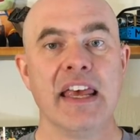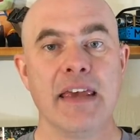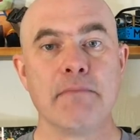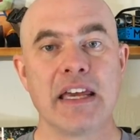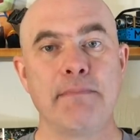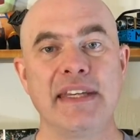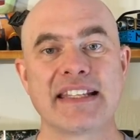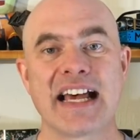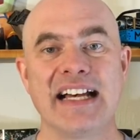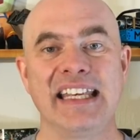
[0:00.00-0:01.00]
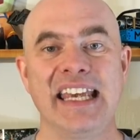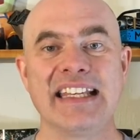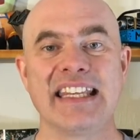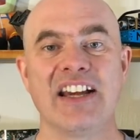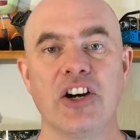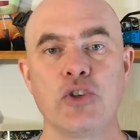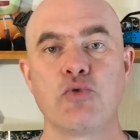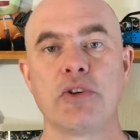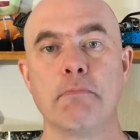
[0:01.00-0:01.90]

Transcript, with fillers: it might be as high as 100